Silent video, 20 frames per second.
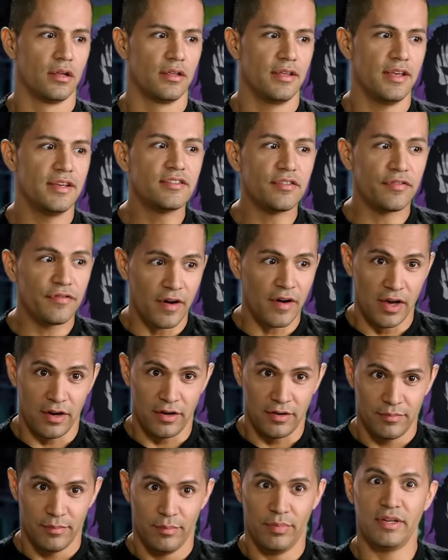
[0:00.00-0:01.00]
He's a
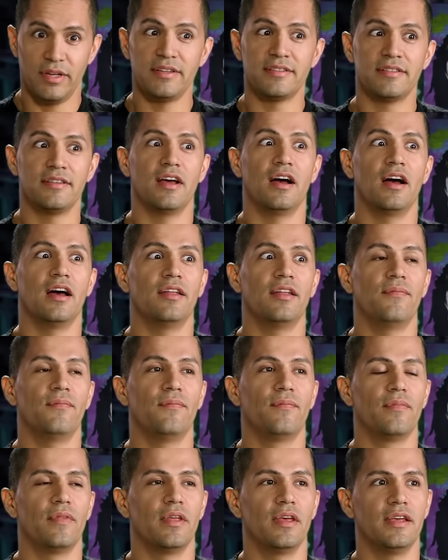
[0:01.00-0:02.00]
fighter, but he's not,
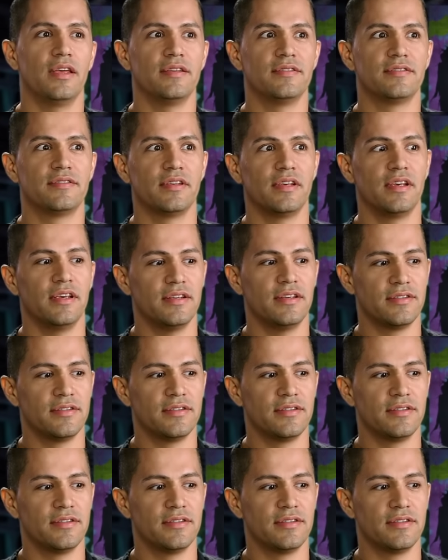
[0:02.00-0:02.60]
he's